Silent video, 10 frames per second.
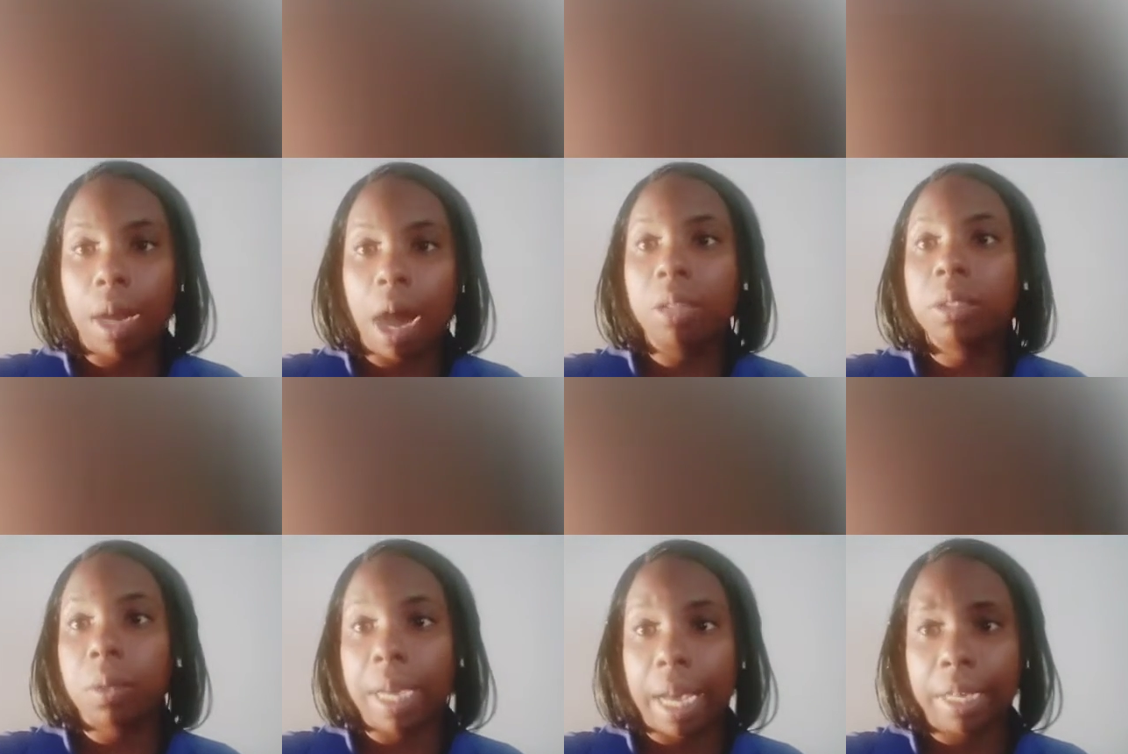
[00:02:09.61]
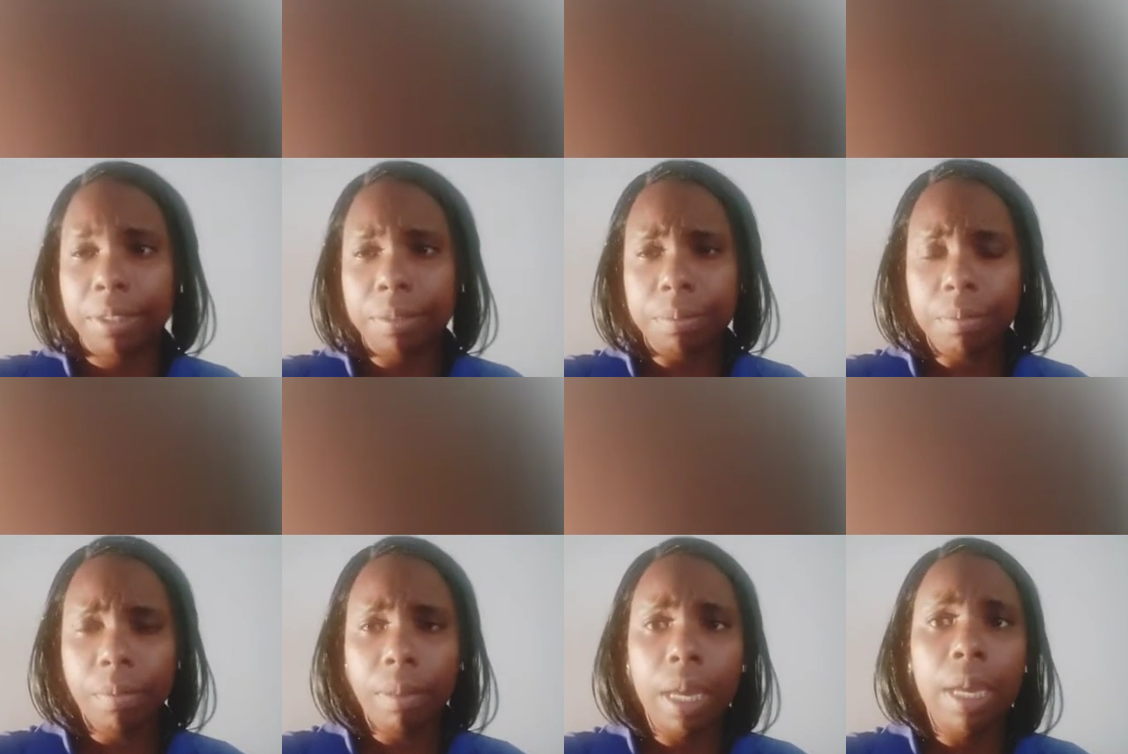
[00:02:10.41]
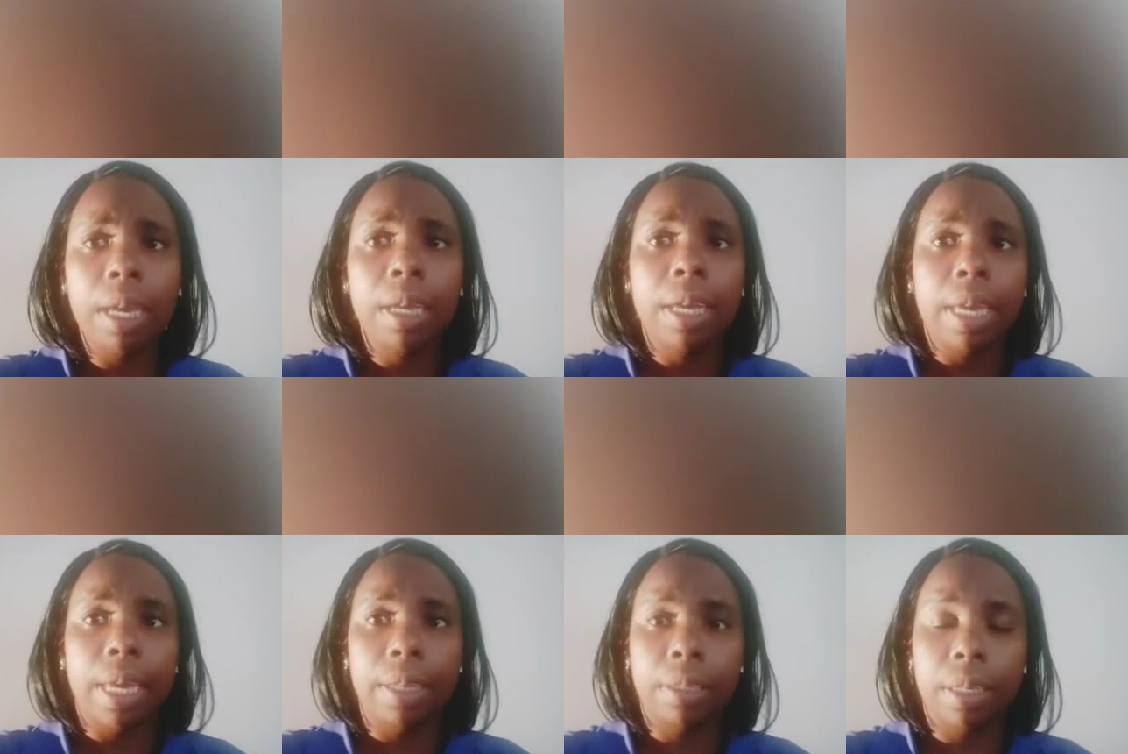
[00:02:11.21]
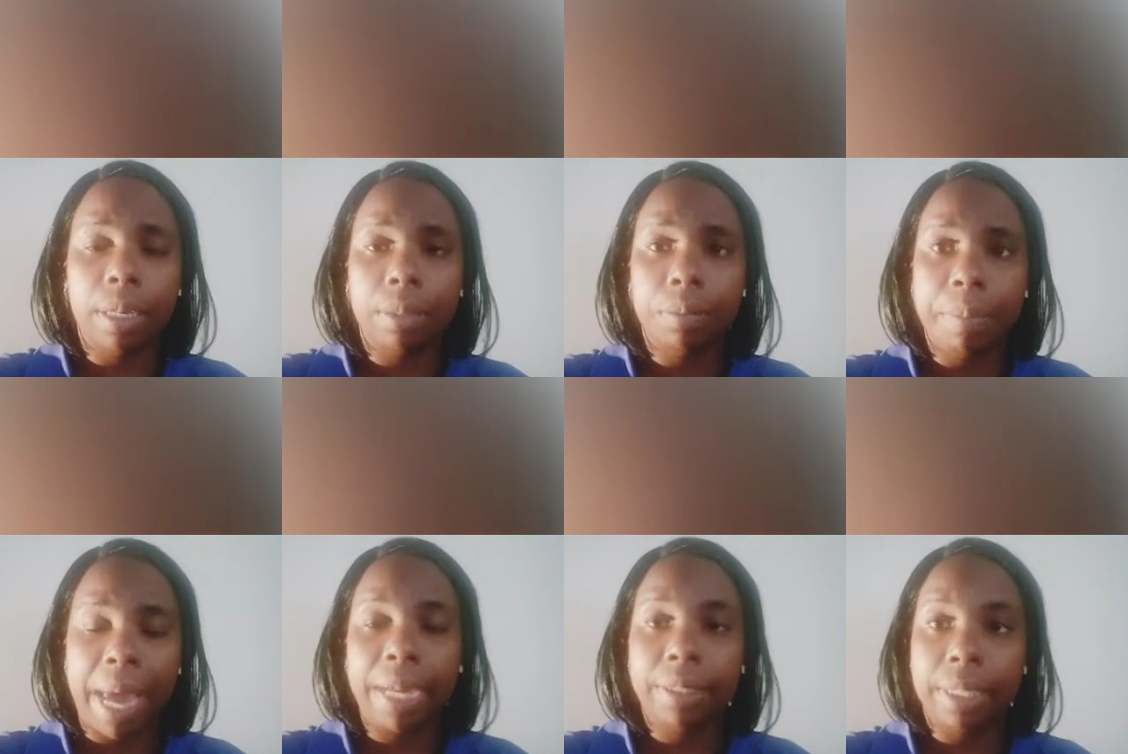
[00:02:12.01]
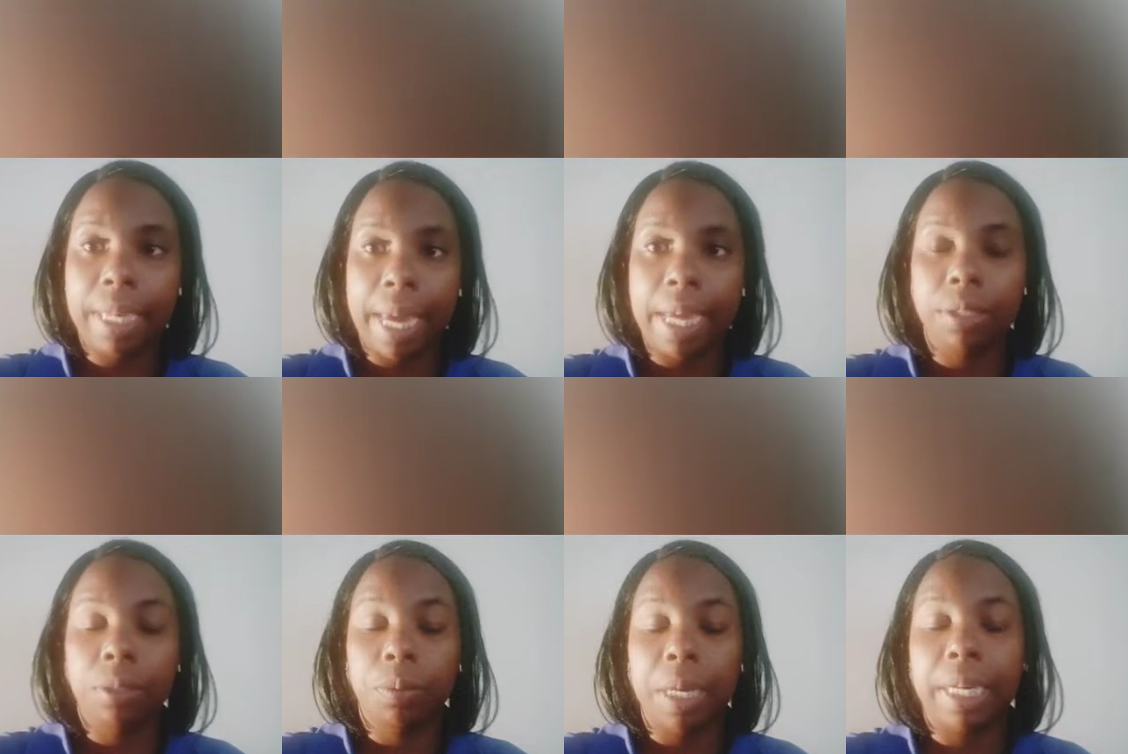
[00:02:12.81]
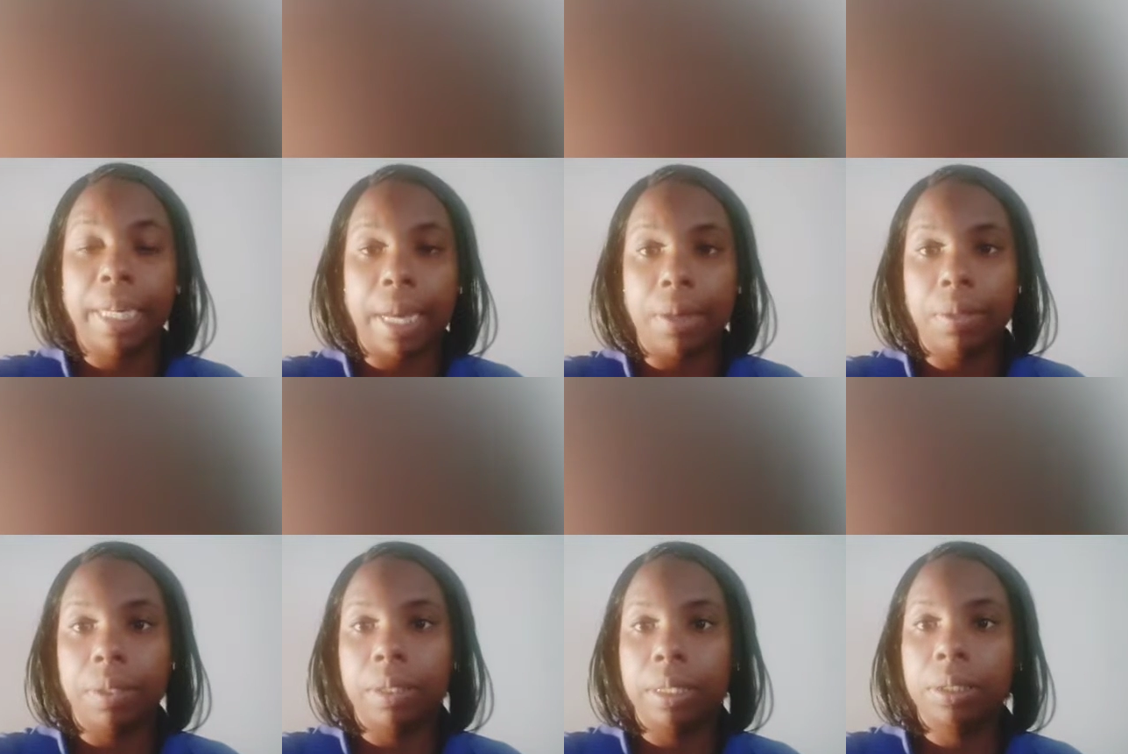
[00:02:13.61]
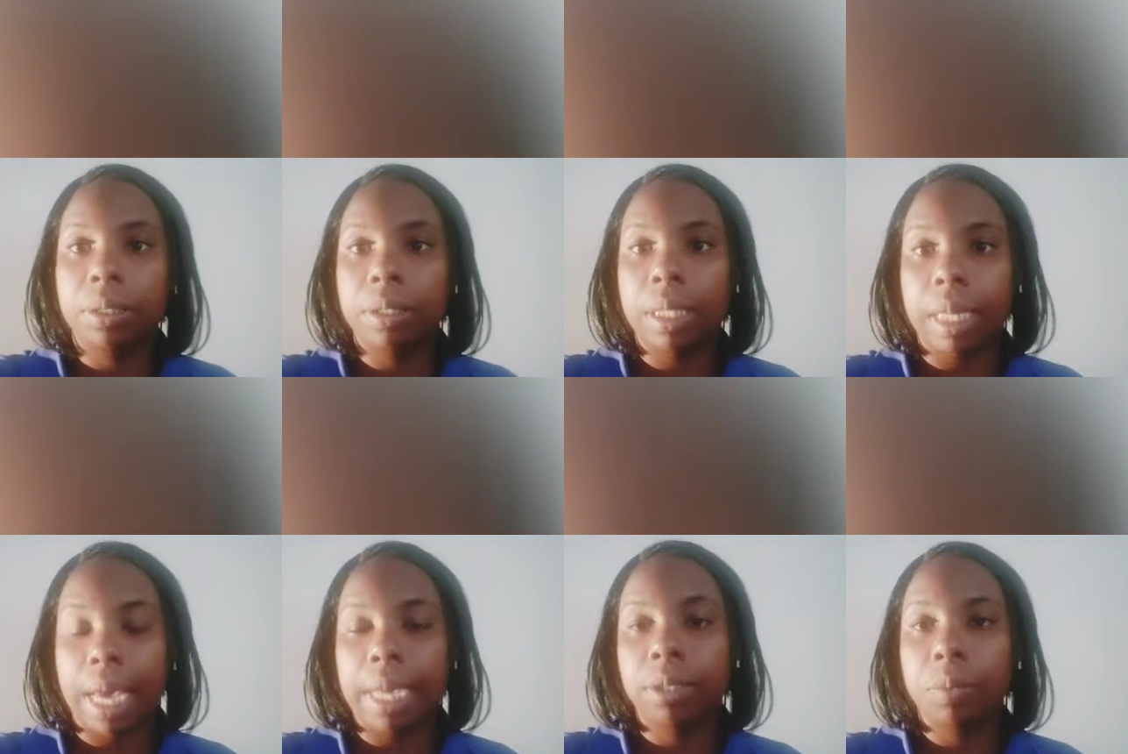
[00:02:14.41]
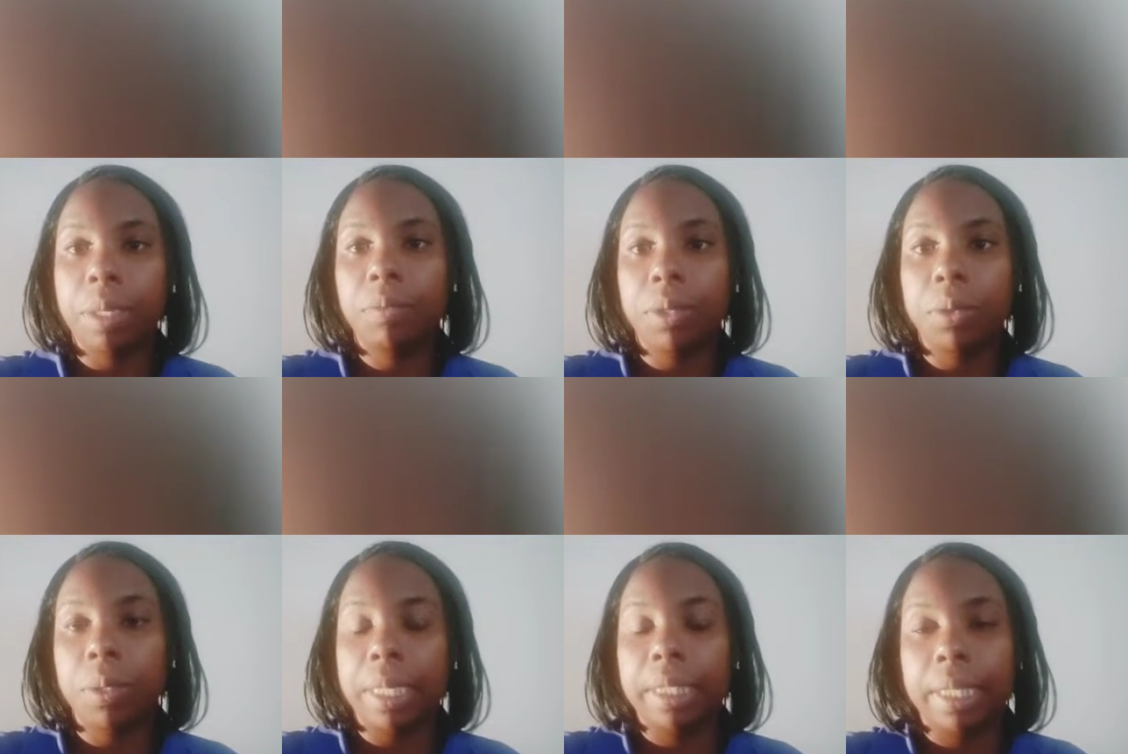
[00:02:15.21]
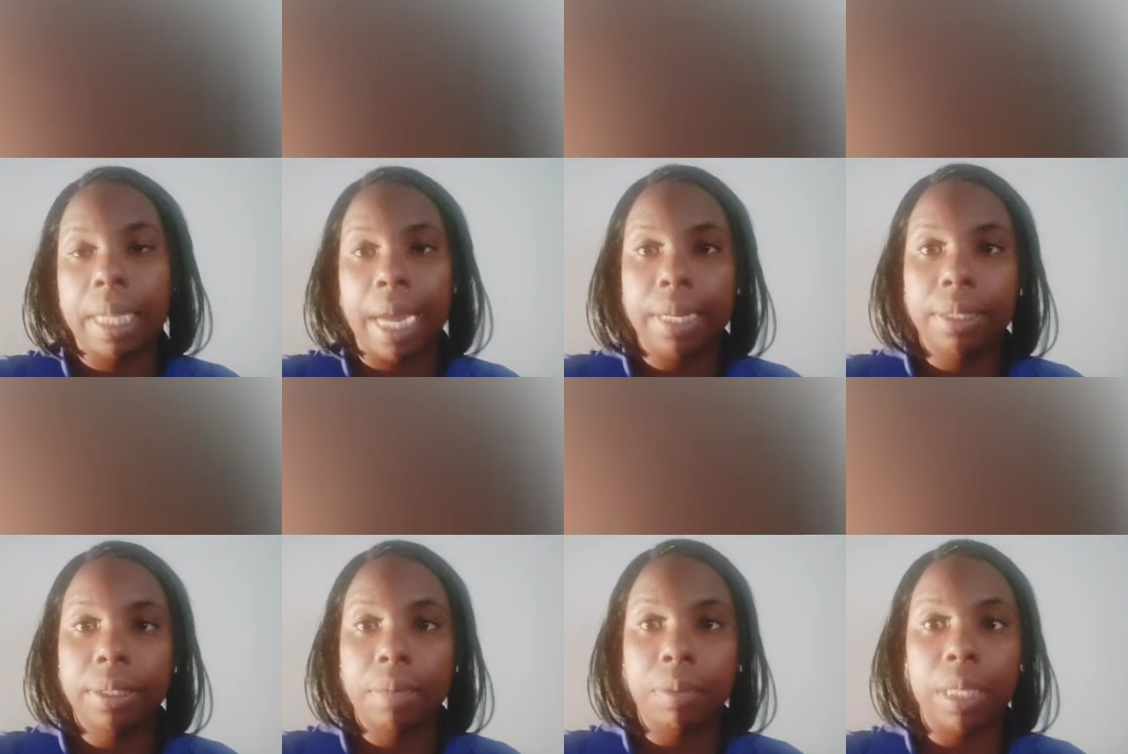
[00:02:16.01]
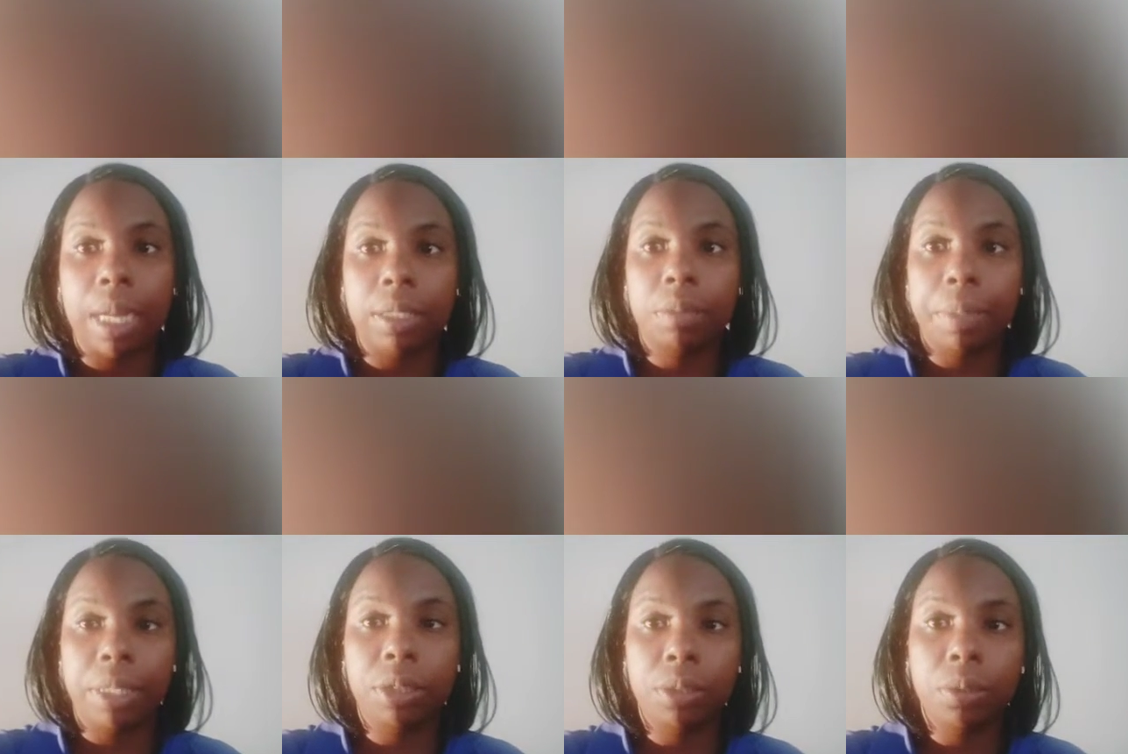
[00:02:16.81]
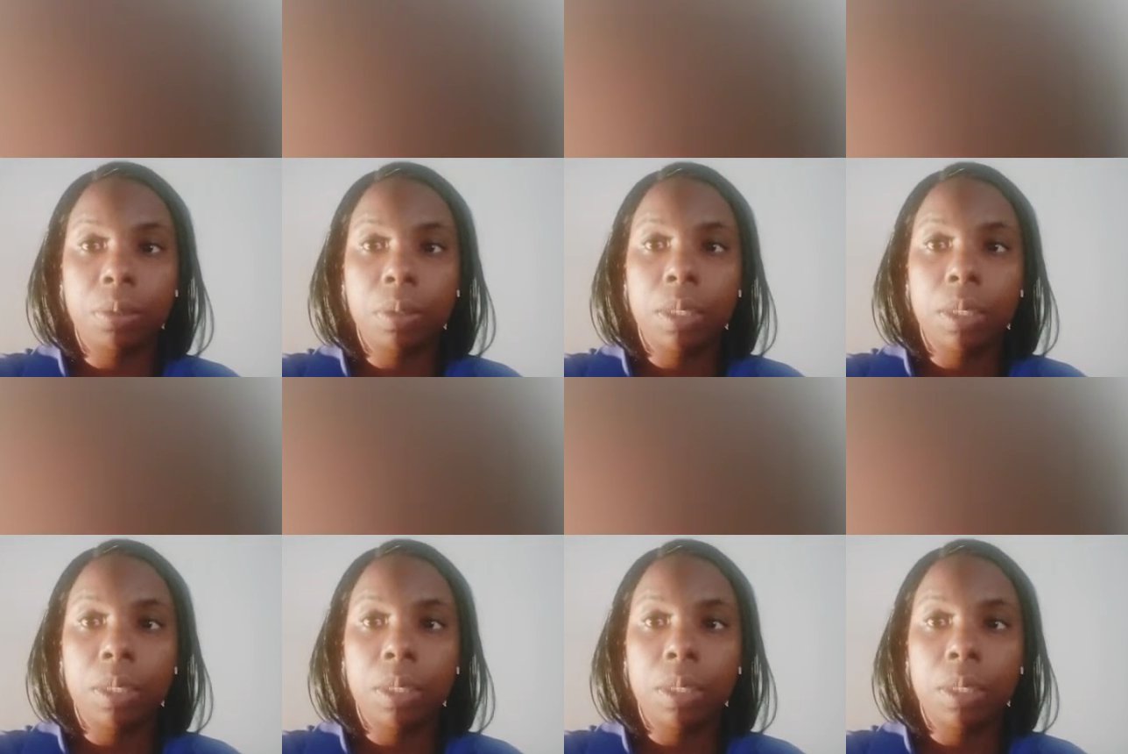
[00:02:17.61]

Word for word: Also, guys, the magazine ads are running out. This is the last week for you to get the $97 special